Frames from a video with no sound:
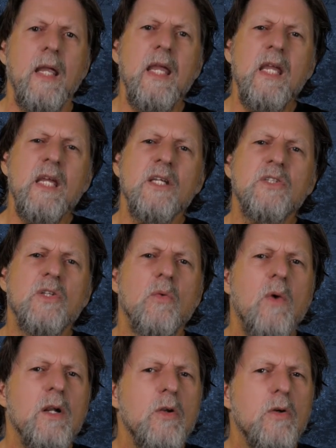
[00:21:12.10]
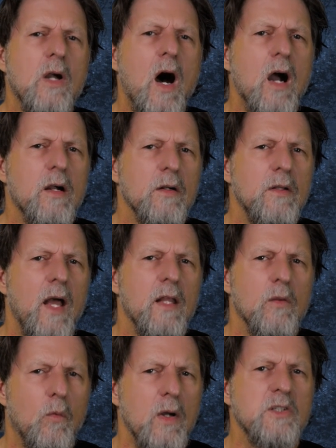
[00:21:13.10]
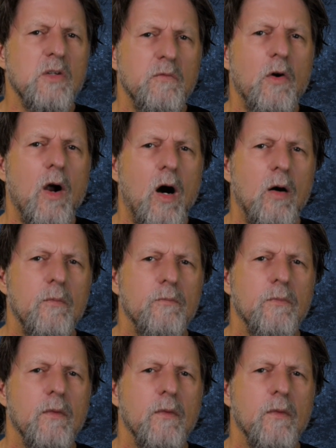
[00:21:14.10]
He is the one who conquered death once and for all.